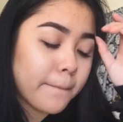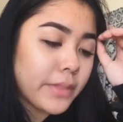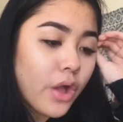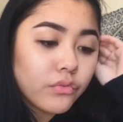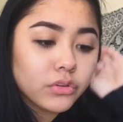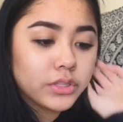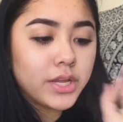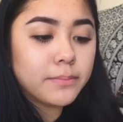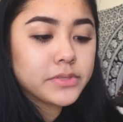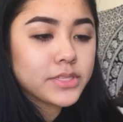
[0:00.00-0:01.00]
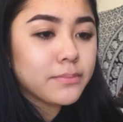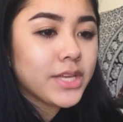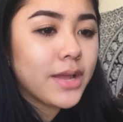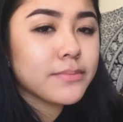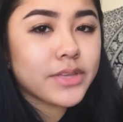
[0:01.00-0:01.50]
Now for lips.
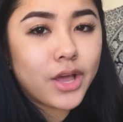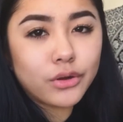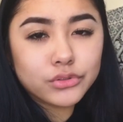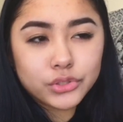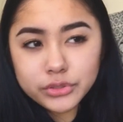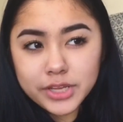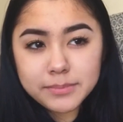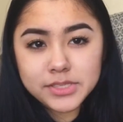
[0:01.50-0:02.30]
Sometimes I'll do lips,